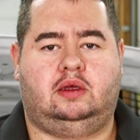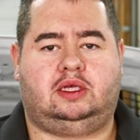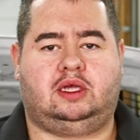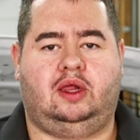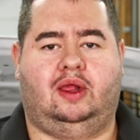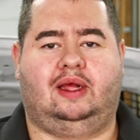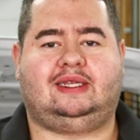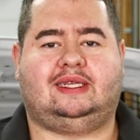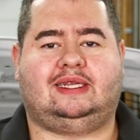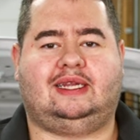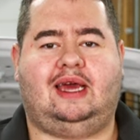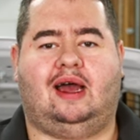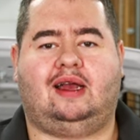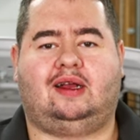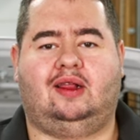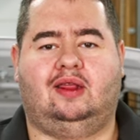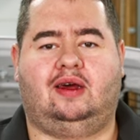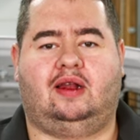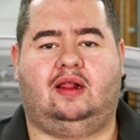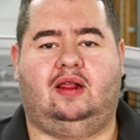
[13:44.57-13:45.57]
So let's talk
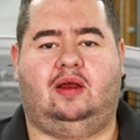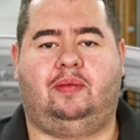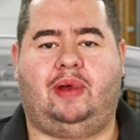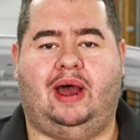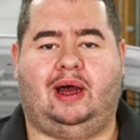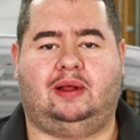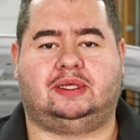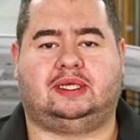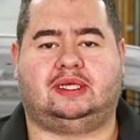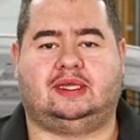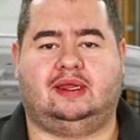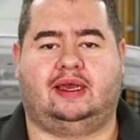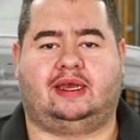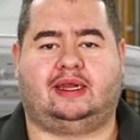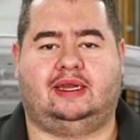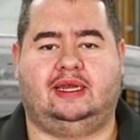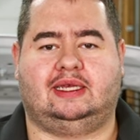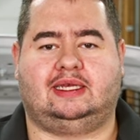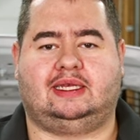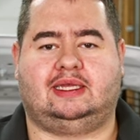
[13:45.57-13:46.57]
a little about
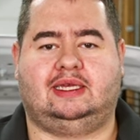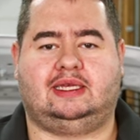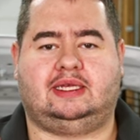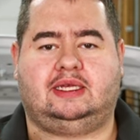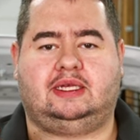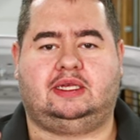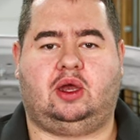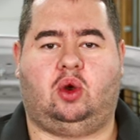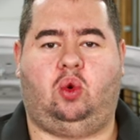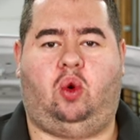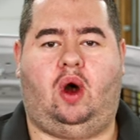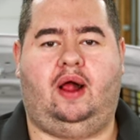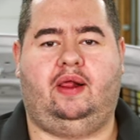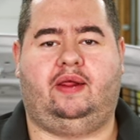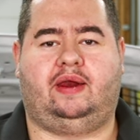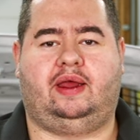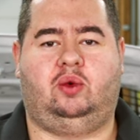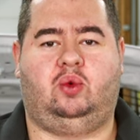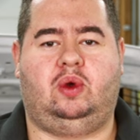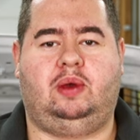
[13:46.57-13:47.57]
slickness. This is a
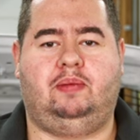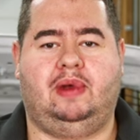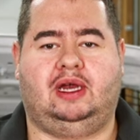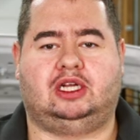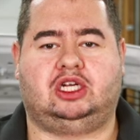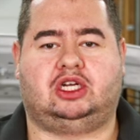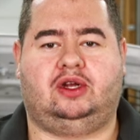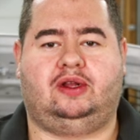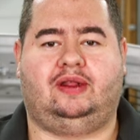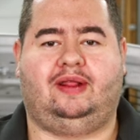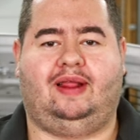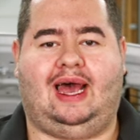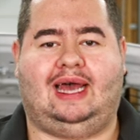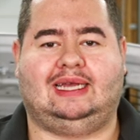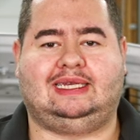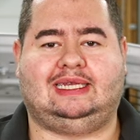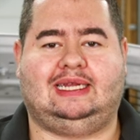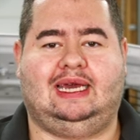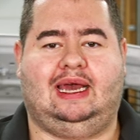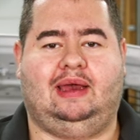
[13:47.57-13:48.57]
quality we measured
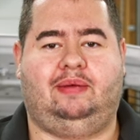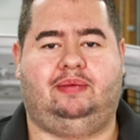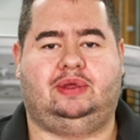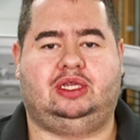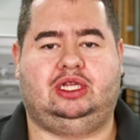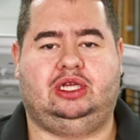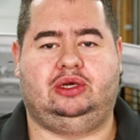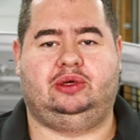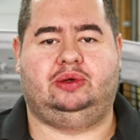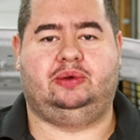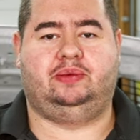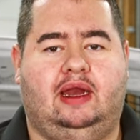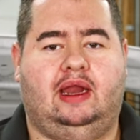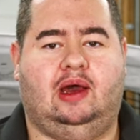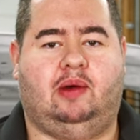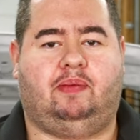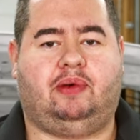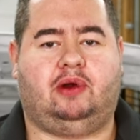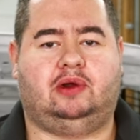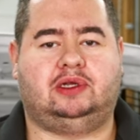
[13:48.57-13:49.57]
last time too.
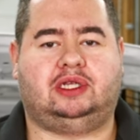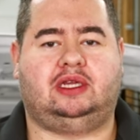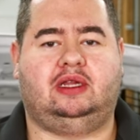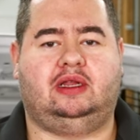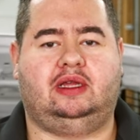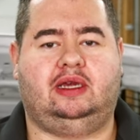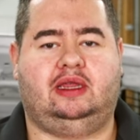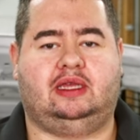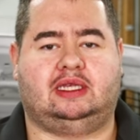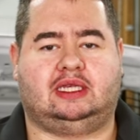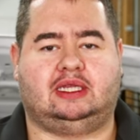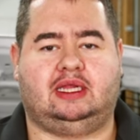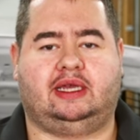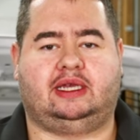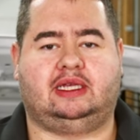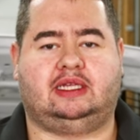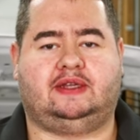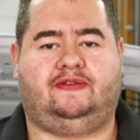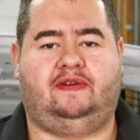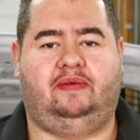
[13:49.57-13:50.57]
Now personally, the
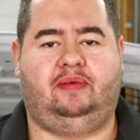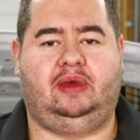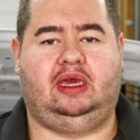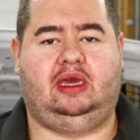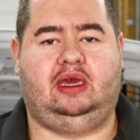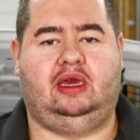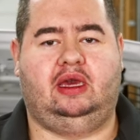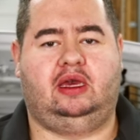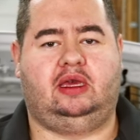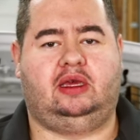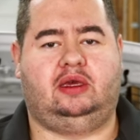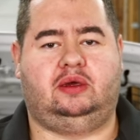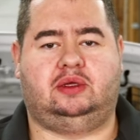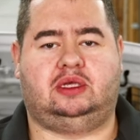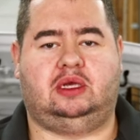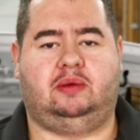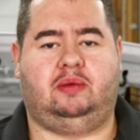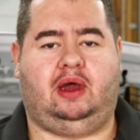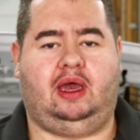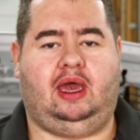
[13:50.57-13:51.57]
slickest for me,
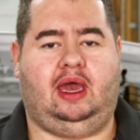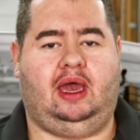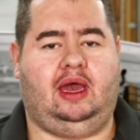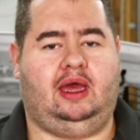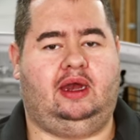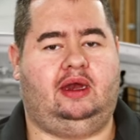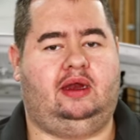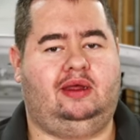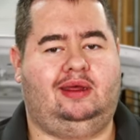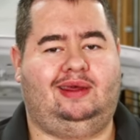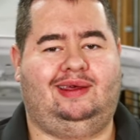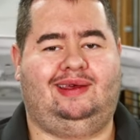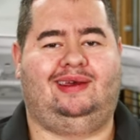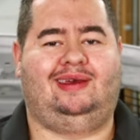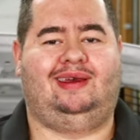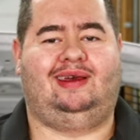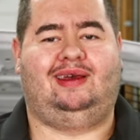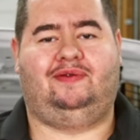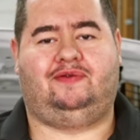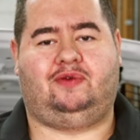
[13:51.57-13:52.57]
using my hand,
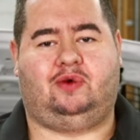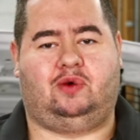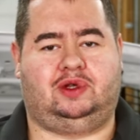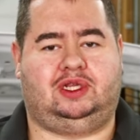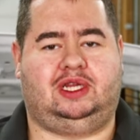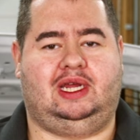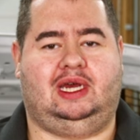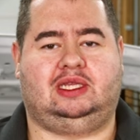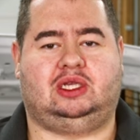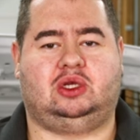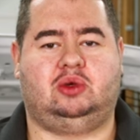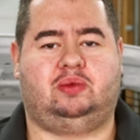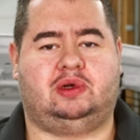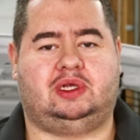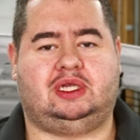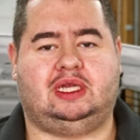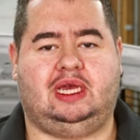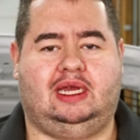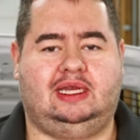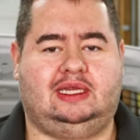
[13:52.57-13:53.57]
of course not super
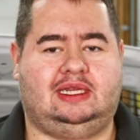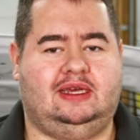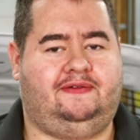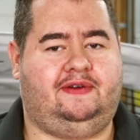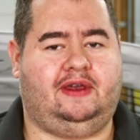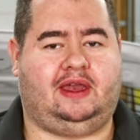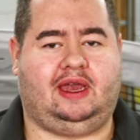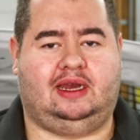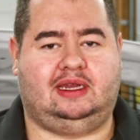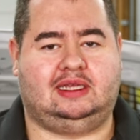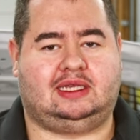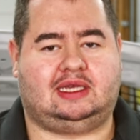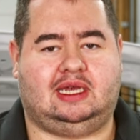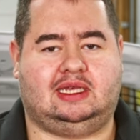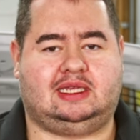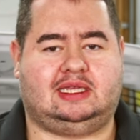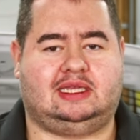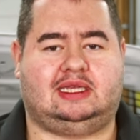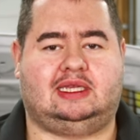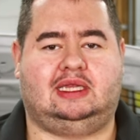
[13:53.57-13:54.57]
scientific, I
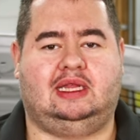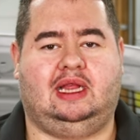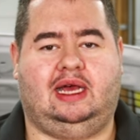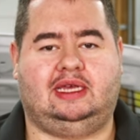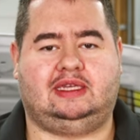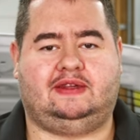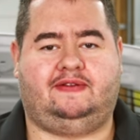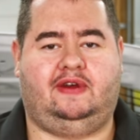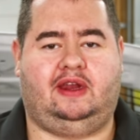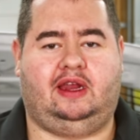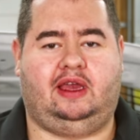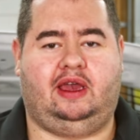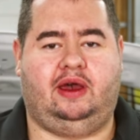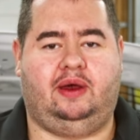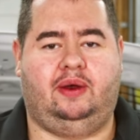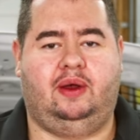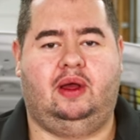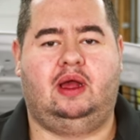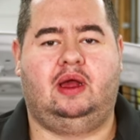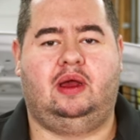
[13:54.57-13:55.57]
discussed this in the last
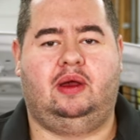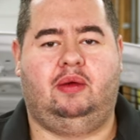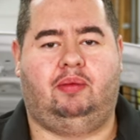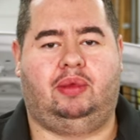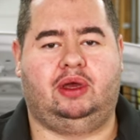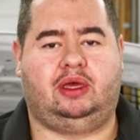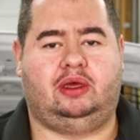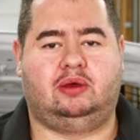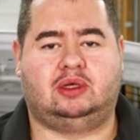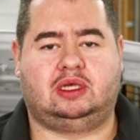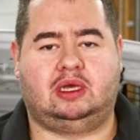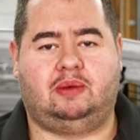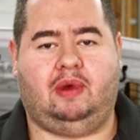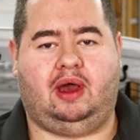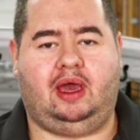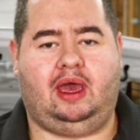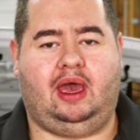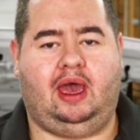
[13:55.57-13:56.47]
video, but using my